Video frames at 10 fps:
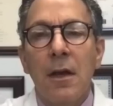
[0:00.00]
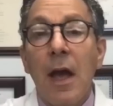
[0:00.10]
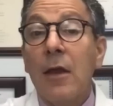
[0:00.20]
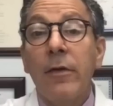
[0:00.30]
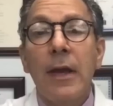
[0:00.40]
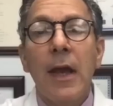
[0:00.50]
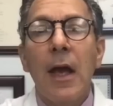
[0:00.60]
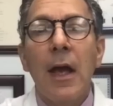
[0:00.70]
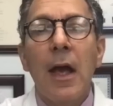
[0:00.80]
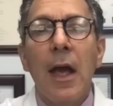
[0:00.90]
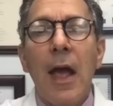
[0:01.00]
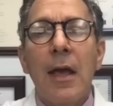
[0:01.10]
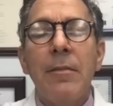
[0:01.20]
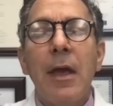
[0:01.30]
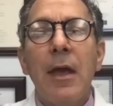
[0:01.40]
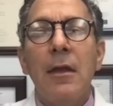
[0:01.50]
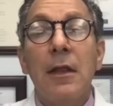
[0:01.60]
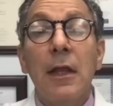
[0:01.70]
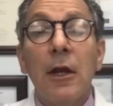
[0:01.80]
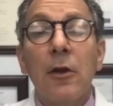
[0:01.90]
I agree. I, I, am a
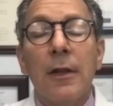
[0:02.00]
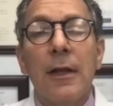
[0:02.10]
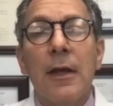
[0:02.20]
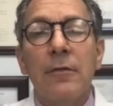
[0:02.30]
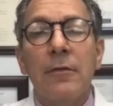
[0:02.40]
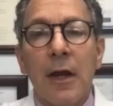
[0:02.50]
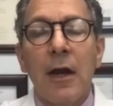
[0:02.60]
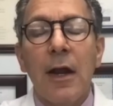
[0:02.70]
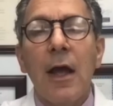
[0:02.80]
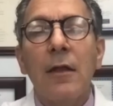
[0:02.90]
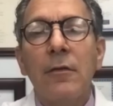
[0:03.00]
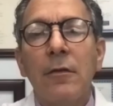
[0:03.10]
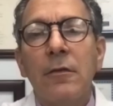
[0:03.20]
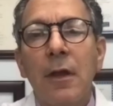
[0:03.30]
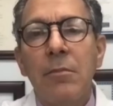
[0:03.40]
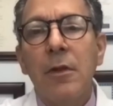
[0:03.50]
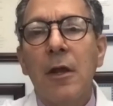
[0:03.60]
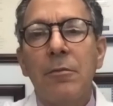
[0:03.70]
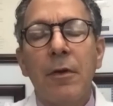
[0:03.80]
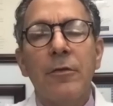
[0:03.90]
literally, as a cardiologist, a
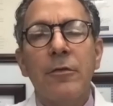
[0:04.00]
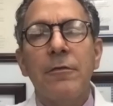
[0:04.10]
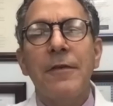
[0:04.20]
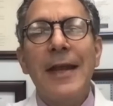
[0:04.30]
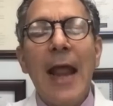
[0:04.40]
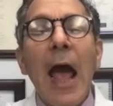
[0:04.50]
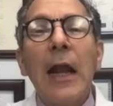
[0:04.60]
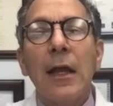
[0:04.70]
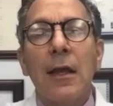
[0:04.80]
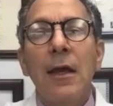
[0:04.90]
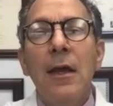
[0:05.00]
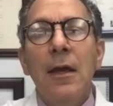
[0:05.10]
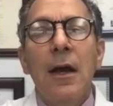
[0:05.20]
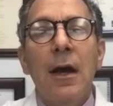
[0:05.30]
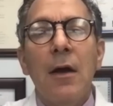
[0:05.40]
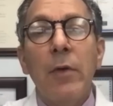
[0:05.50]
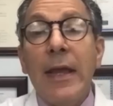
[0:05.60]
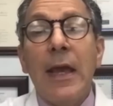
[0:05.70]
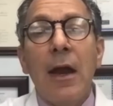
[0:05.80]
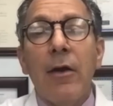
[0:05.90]
blood pressure fanatic. Uh,
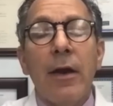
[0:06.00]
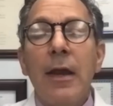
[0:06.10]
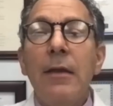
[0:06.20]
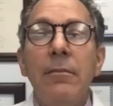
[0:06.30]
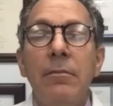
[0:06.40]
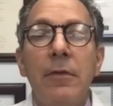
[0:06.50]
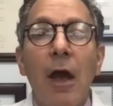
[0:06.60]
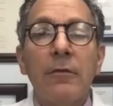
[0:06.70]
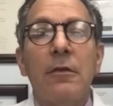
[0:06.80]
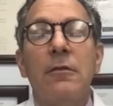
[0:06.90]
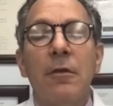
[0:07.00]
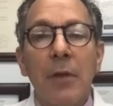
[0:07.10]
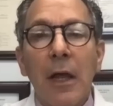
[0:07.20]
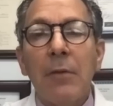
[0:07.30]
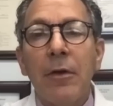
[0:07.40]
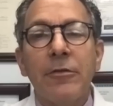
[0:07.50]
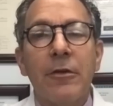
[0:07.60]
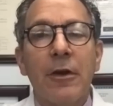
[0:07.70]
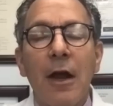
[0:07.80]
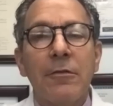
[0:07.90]
we carry dozens of blood
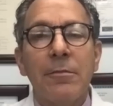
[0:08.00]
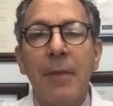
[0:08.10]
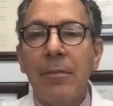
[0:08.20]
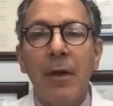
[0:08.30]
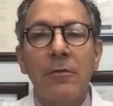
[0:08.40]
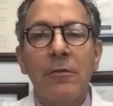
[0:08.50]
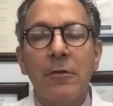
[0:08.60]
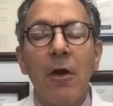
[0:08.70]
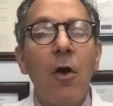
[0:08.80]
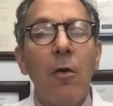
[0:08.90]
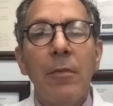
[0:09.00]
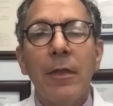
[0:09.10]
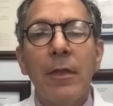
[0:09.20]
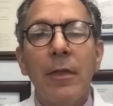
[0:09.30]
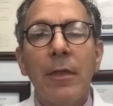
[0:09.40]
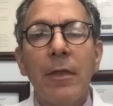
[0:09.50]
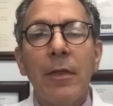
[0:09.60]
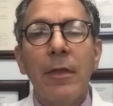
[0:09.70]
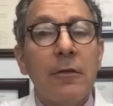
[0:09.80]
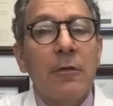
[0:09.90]
pressure cuffs. My patients go home with
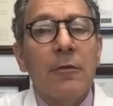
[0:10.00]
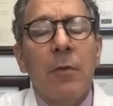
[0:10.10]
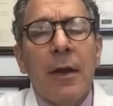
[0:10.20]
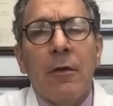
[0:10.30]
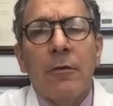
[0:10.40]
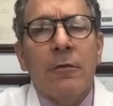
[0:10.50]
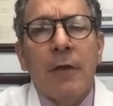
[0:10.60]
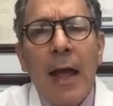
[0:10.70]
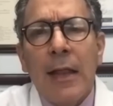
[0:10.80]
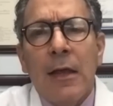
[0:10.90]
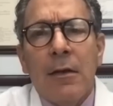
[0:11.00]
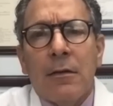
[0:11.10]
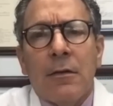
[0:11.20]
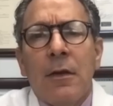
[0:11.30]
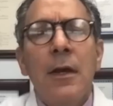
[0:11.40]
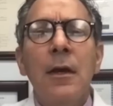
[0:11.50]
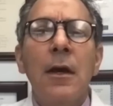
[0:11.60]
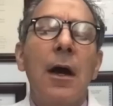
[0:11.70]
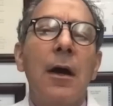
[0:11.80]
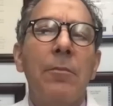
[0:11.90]
them because it's one of those silent
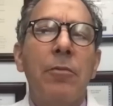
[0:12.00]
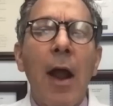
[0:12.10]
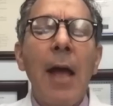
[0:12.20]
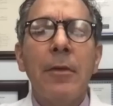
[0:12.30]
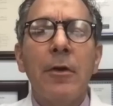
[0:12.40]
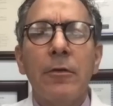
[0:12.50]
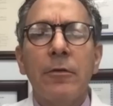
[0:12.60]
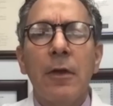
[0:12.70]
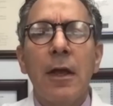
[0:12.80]
uh, parameters,